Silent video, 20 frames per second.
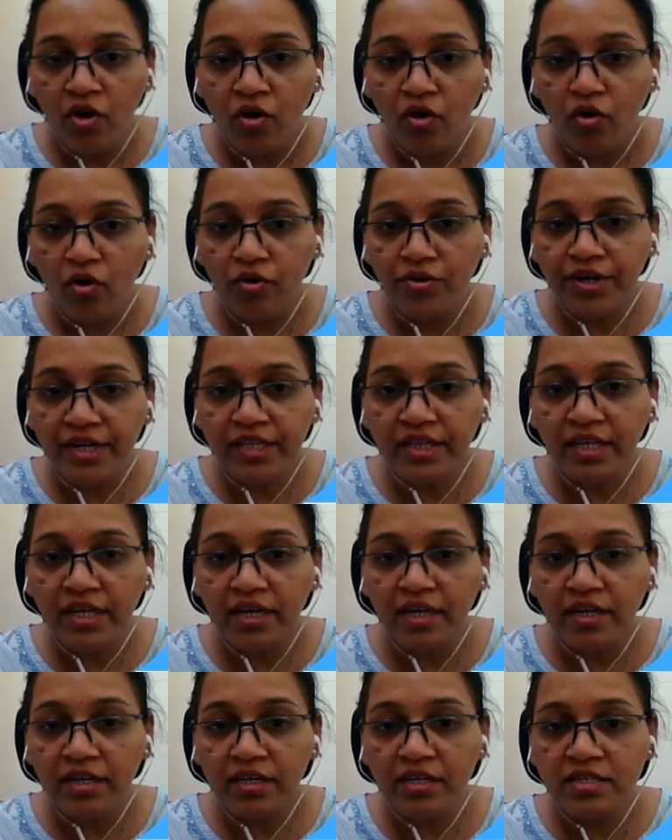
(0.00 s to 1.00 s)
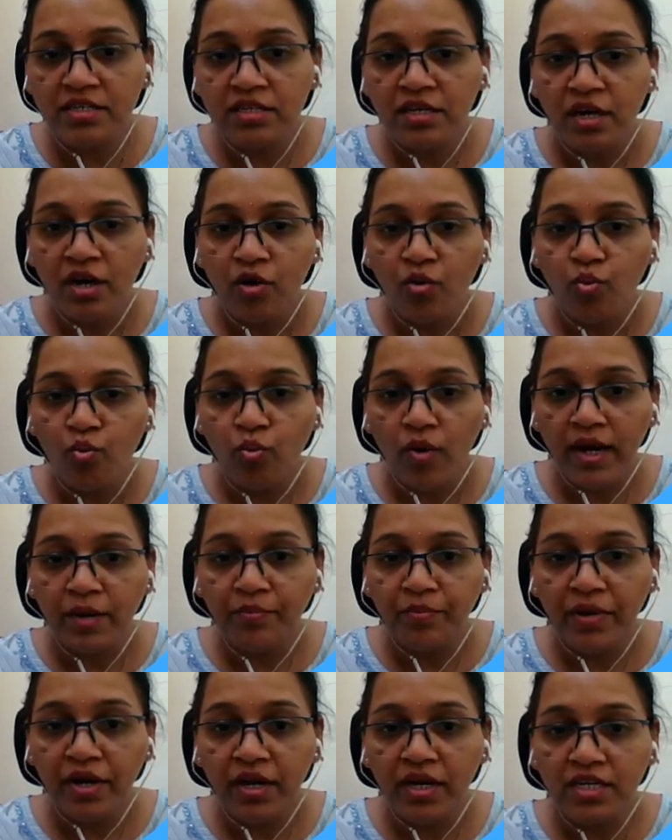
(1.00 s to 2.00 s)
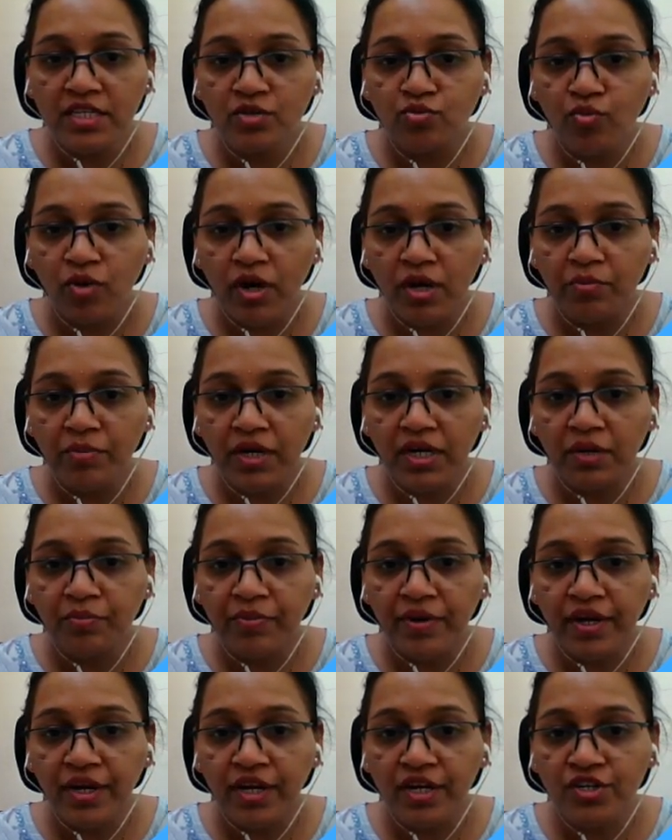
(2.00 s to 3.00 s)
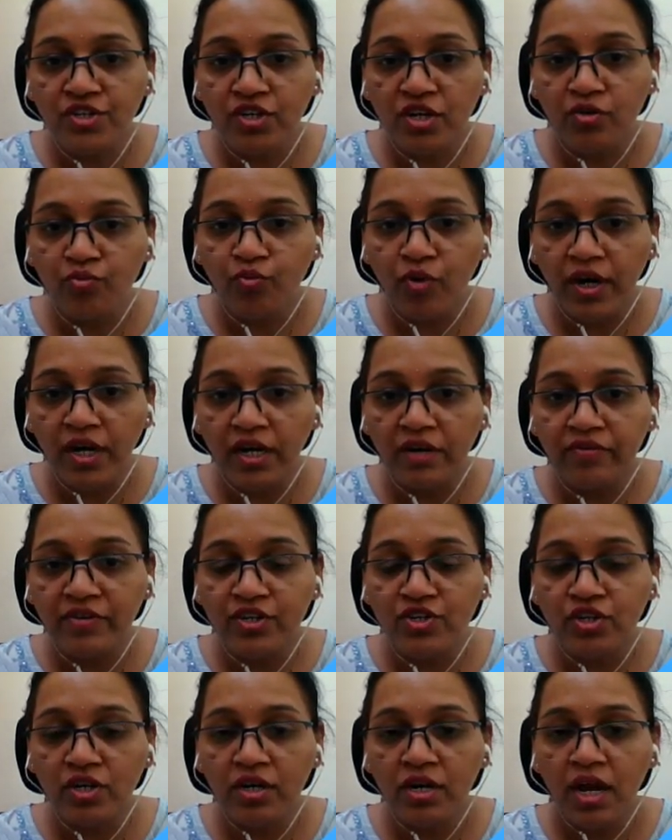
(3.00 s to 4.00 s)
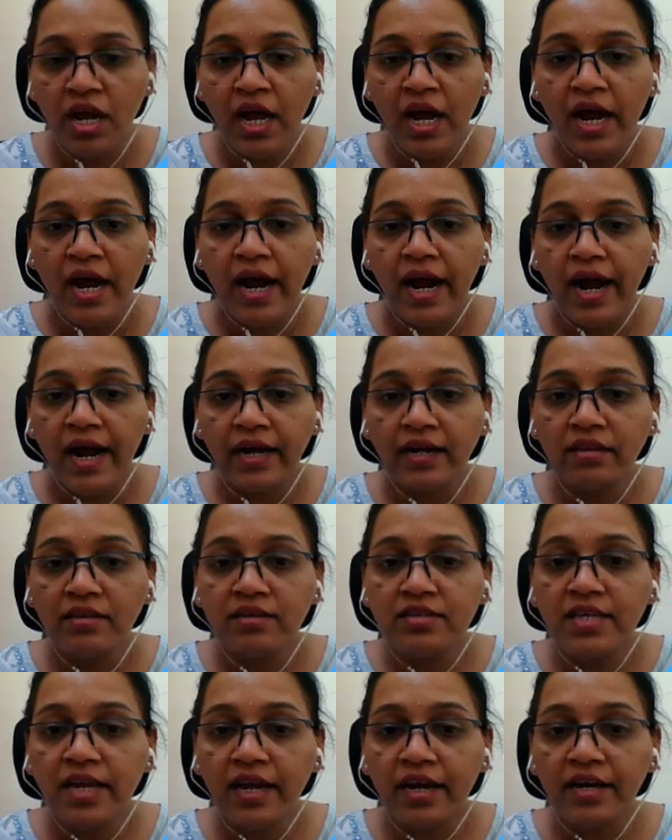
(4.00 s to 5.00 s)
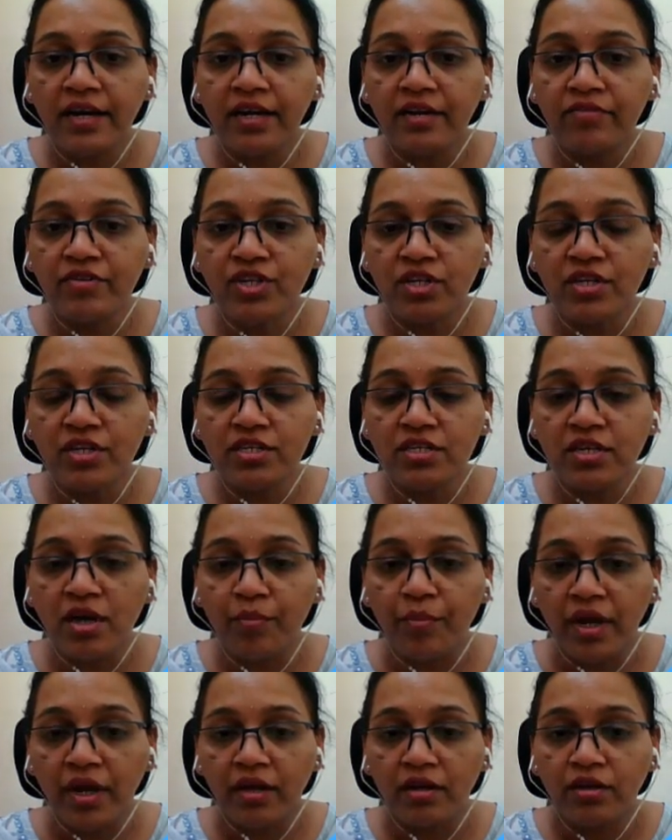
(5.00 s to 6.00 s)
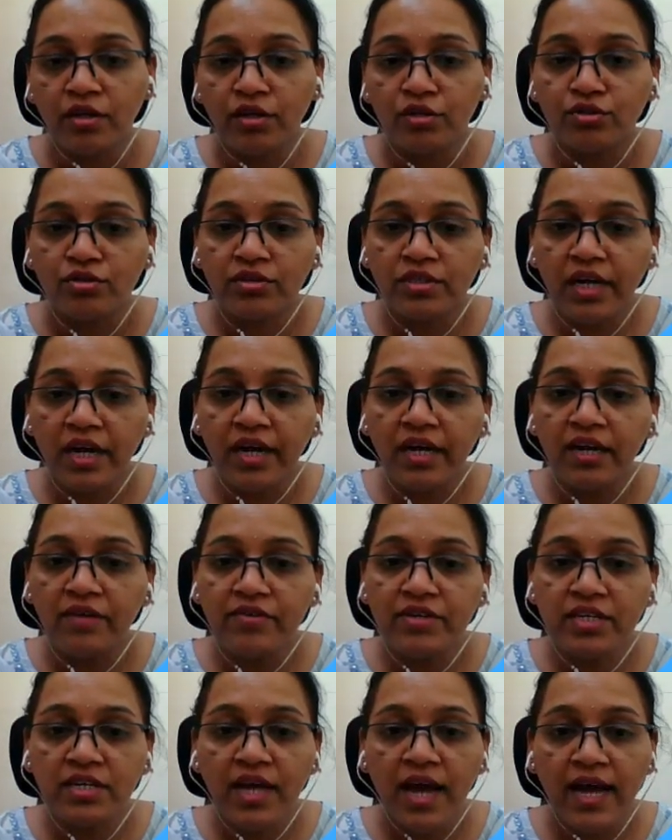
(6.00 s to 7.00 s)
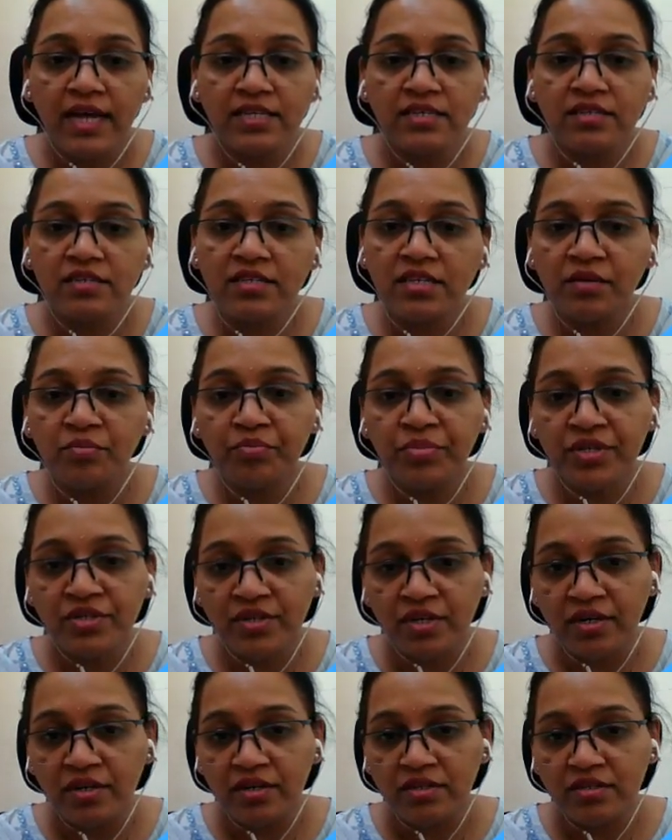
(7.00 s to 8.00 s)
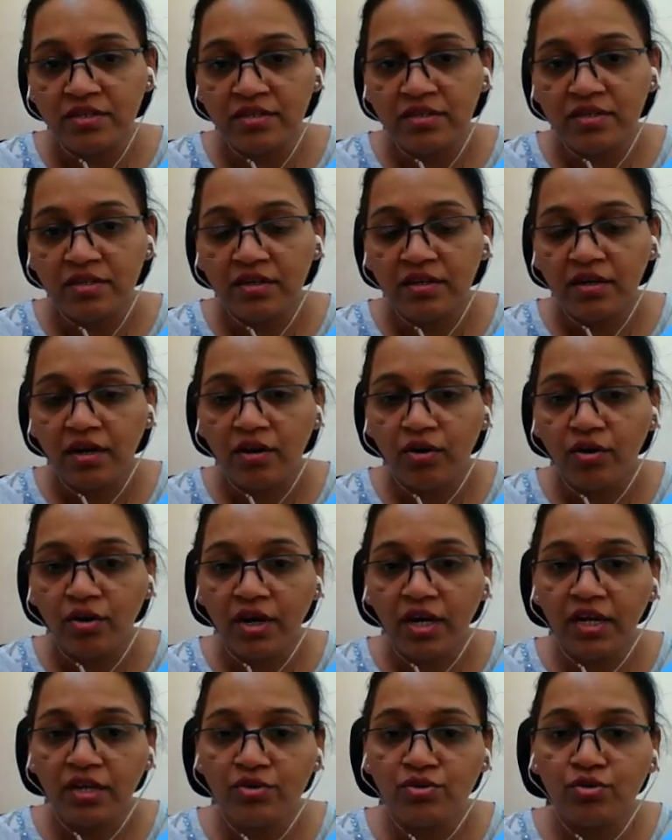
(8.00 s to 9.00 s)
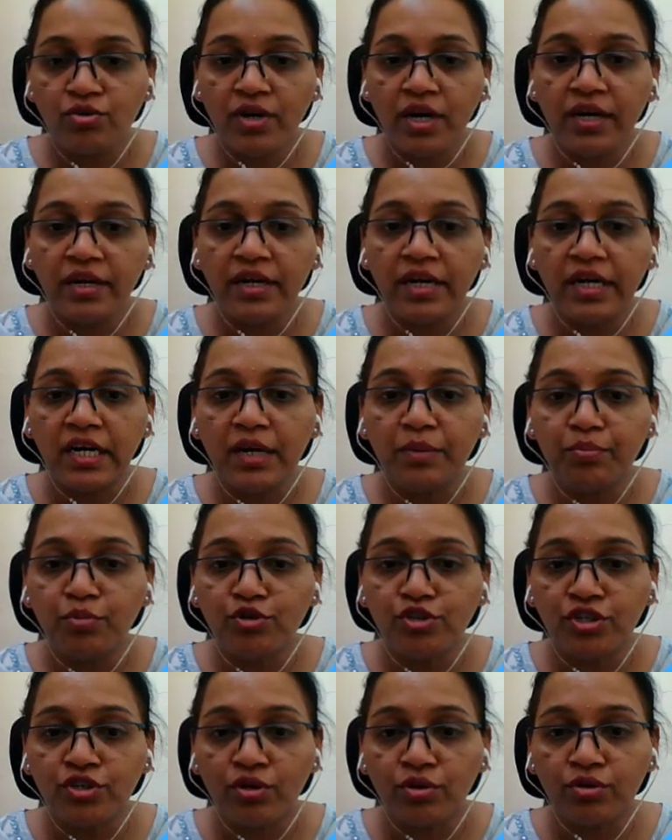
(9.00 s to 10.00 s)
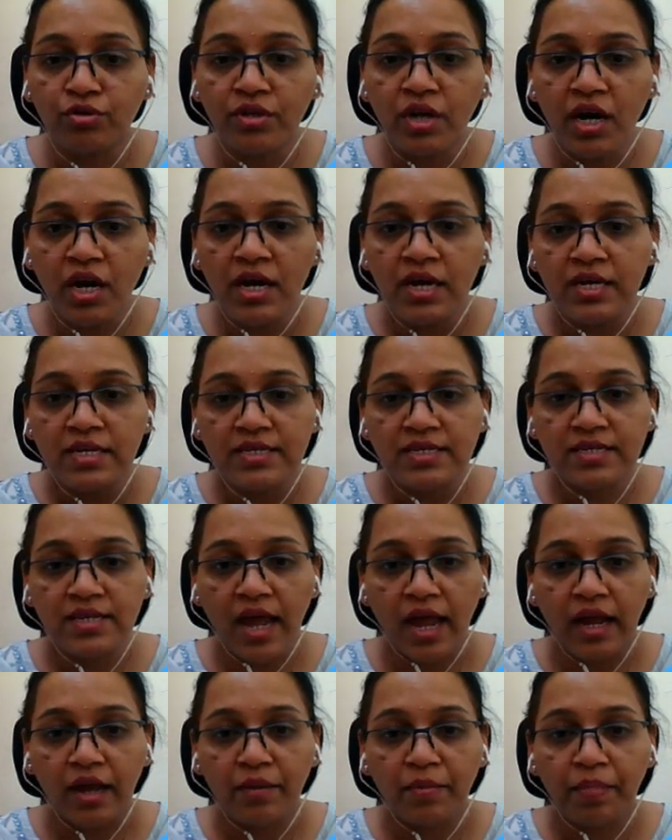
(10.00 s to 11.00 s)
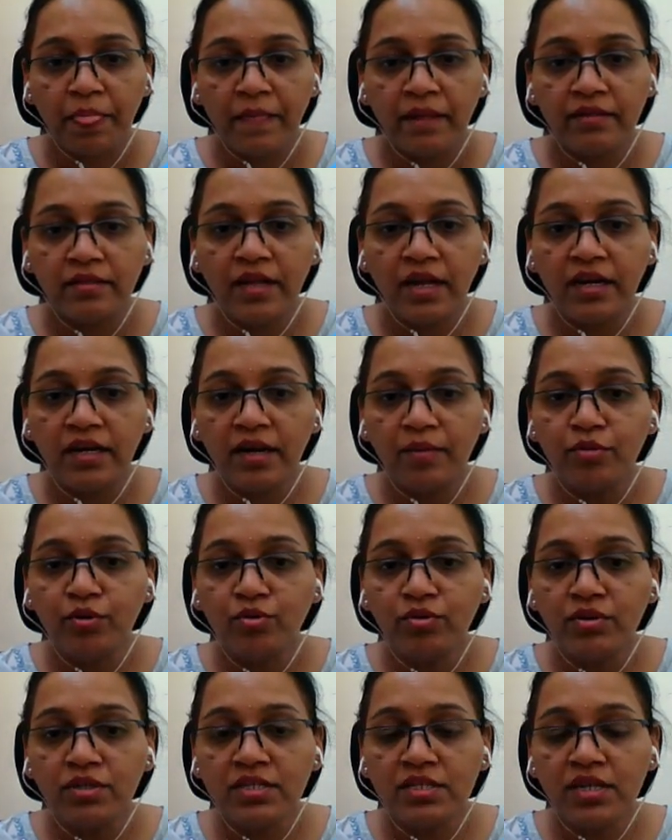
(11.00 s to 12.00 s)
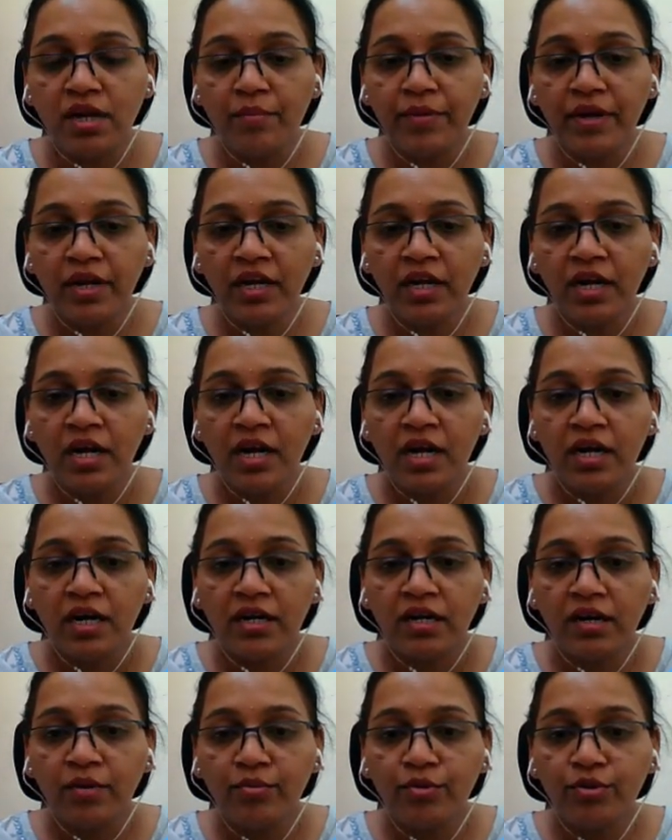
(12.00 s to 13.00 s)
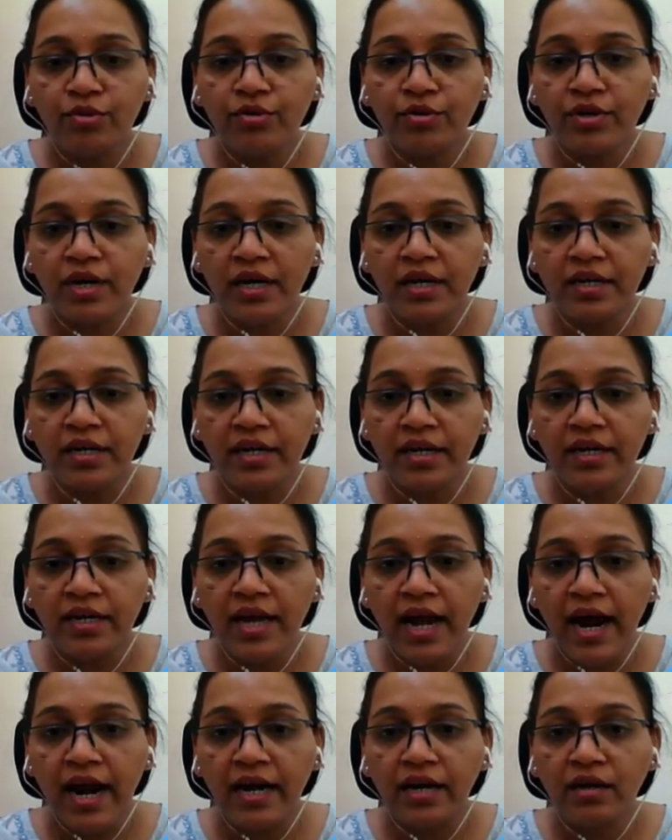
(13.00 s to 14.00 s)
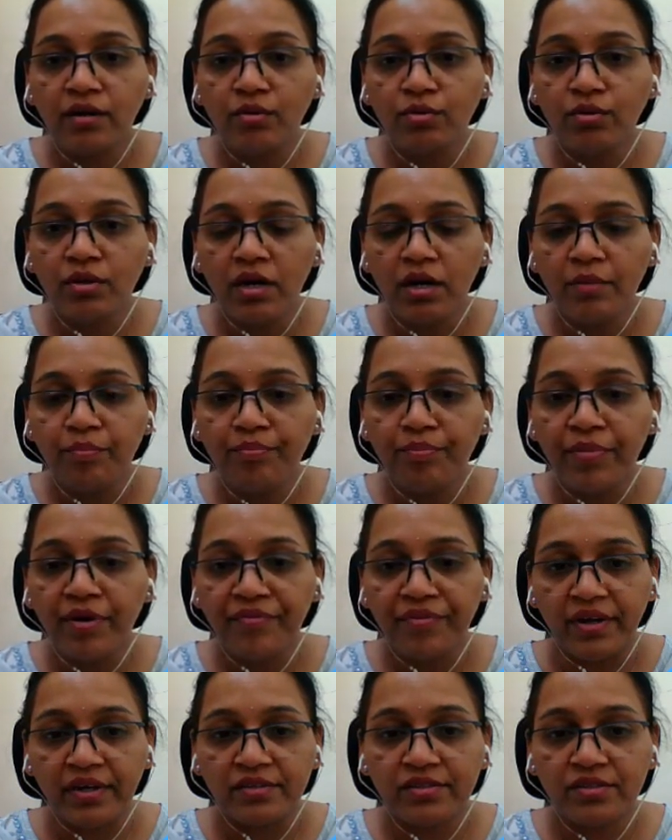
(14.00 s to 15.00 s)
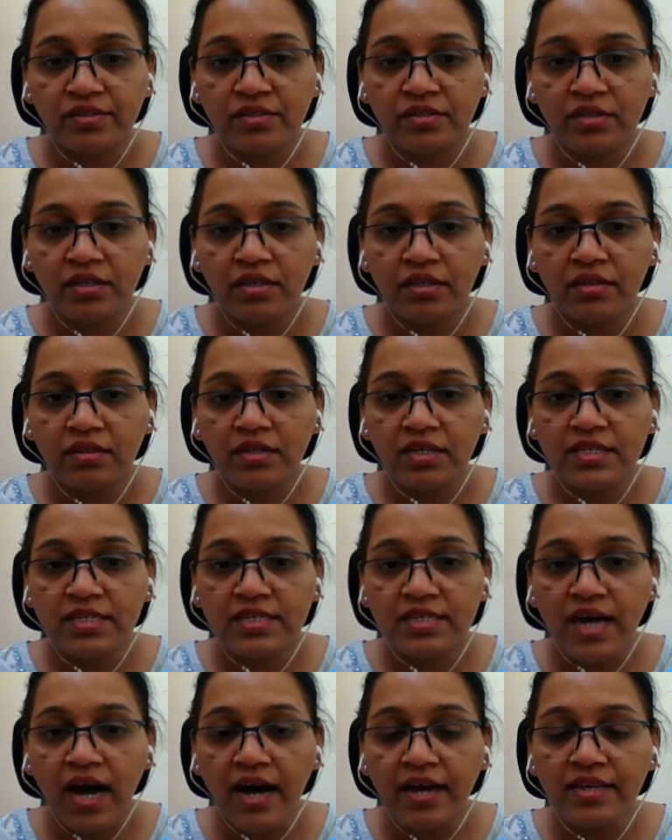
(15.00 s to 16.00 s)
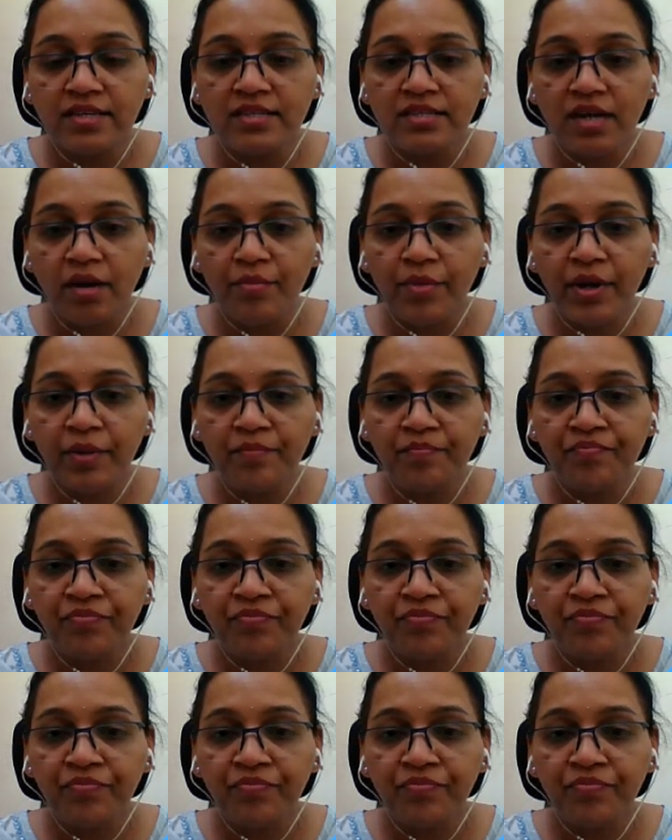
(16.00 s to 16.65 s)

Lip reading: Already there is 1 plus 1 multiplication, 1 division, and the second division is coming. So second division has the same precedence. Okay, so you can directly push it onto the stack. Then w is coming. W you can directly add to the prefix. Then star is coming.